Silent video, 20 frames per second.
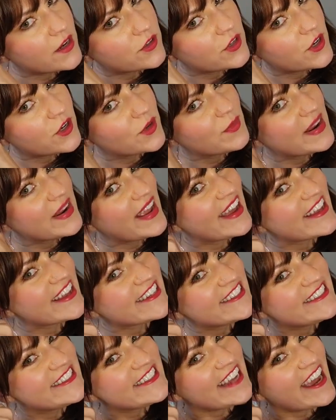of turn my
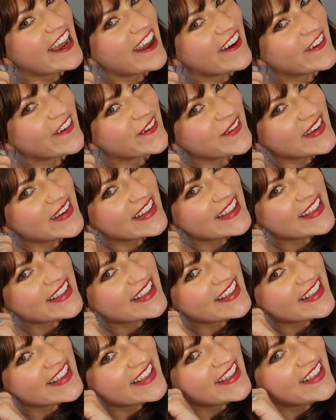head down.
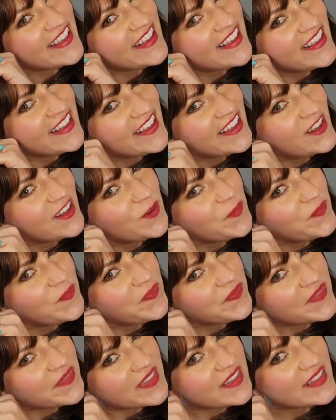
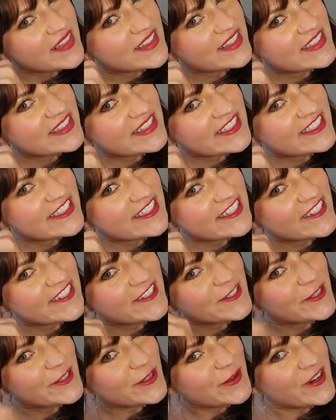This is easier
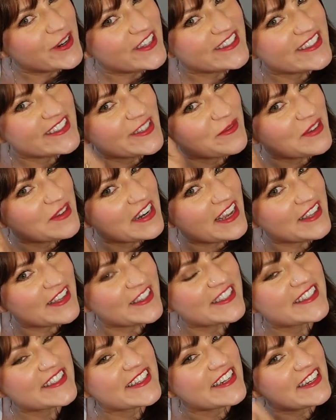to do on someone
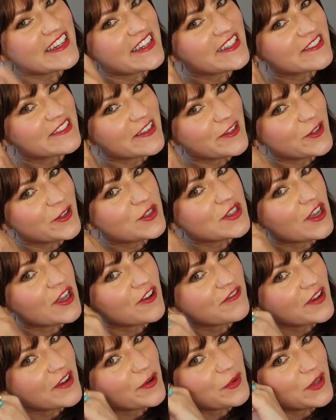else than it is on
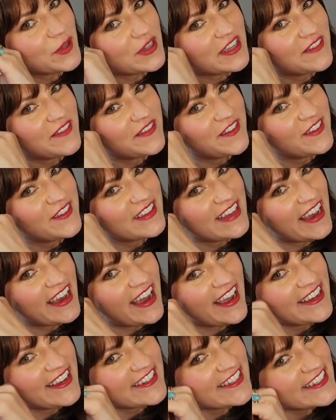yourself, I will give you
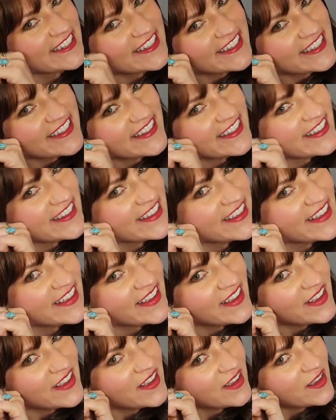that.
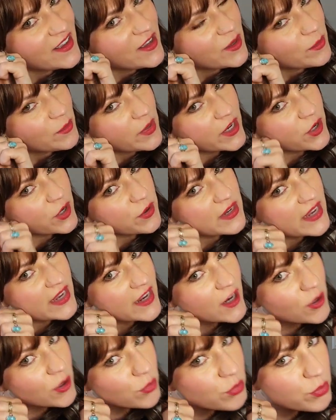But
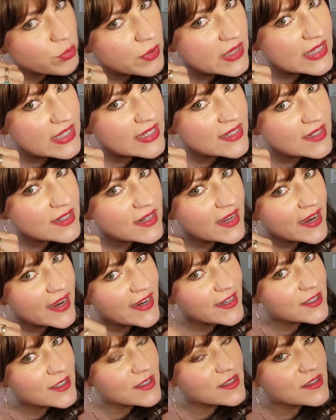create a really
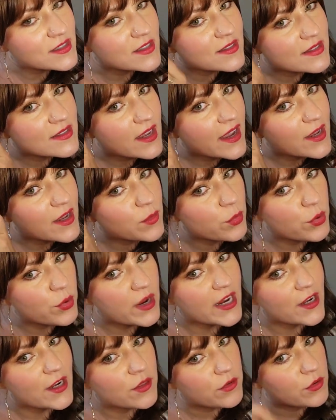nice tight
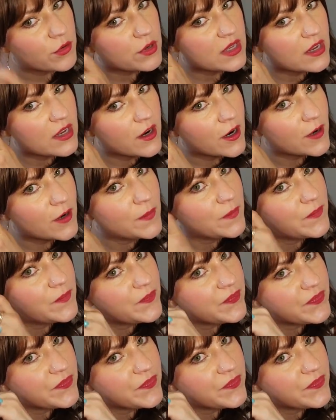braid through here.